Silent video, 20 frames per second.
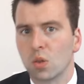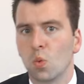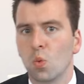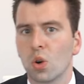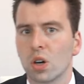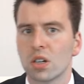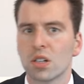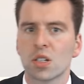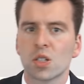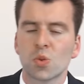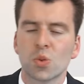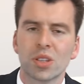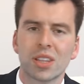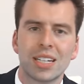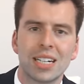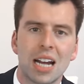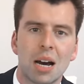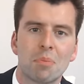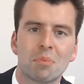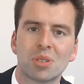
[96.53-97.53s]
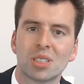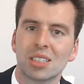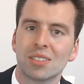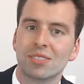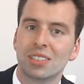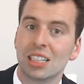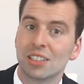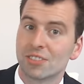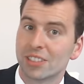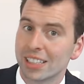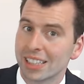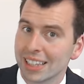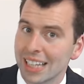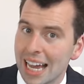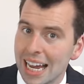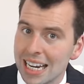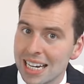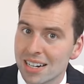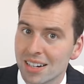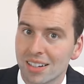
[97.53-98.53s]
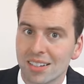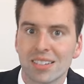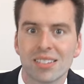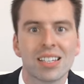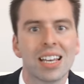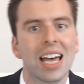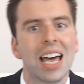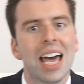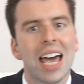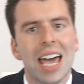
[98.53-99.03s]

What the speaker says: works with a number of different lenders